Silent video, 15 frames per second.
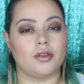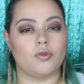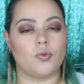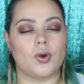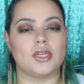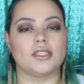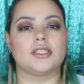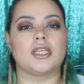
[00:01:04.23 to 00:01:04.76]

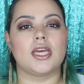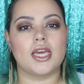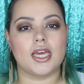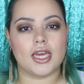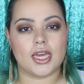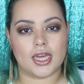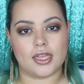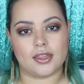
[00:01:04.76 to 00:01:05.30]
giveaways
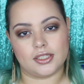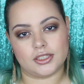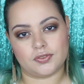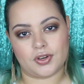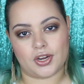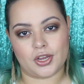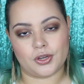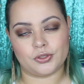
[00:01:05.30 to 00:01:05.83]
in this
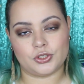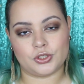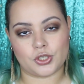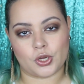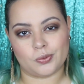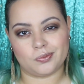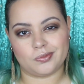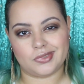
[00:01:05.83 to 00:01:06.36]
video,
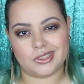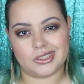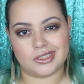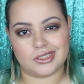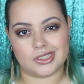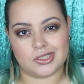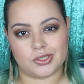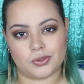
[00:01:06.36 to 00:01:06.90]
so
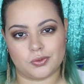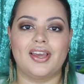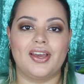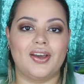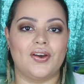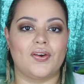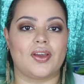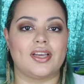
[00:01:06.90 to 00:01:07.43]
stay tuned.
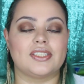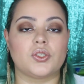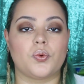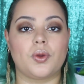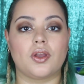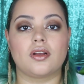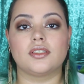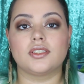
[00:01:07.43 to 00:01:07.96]
Okay, so
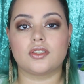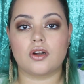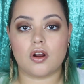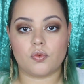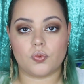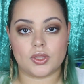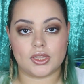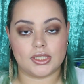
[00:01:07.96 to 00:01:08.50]
we're gonna start
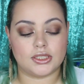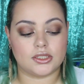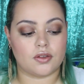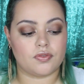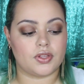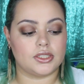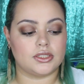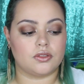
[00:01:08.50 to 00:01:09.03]
off with the
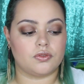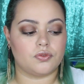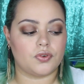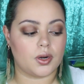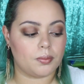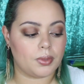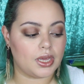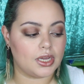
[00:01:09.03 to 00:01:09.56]
stuff that is in
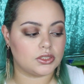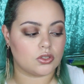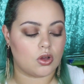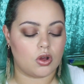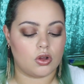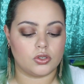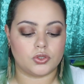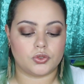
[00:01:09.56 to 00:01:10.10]
front of me. It's
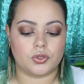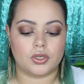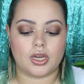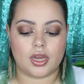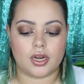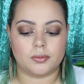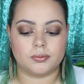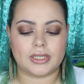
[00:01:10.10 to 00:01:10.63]
all drink
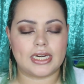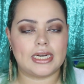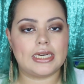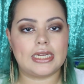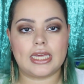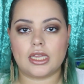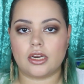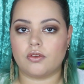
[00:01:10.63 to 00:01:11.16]
items. I
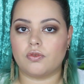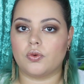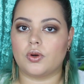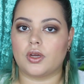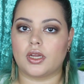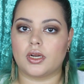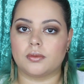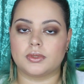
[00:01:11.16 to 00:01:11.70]
didn't get any food
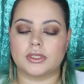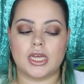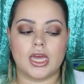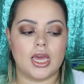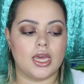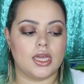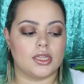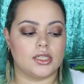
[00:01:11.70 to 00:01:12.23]
items
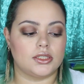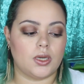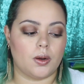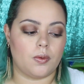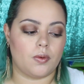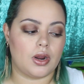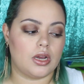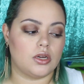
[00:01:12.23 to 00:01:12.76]
this
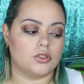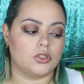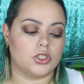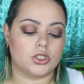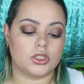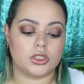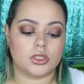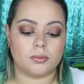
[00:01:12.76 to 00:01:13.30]
time around,
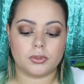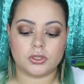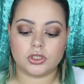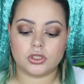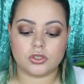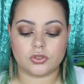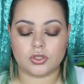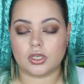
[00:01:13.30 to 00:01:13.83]
just a
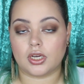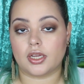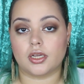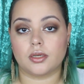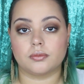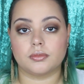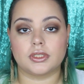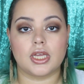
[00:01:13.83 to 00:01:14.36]
bunch of drink
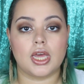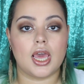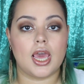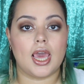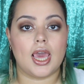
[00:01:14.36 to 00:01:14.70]
items,